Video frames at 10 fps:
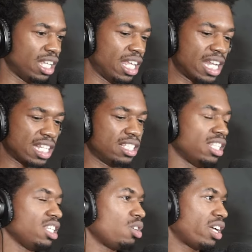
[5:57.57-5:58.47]
and I
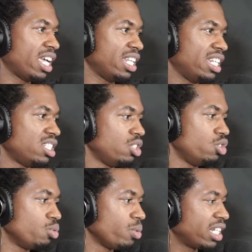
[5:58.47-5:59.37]
see, okay, this is
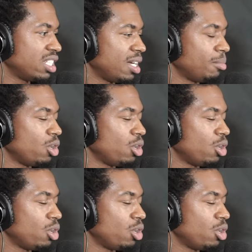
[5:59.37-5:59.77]
the direction I'm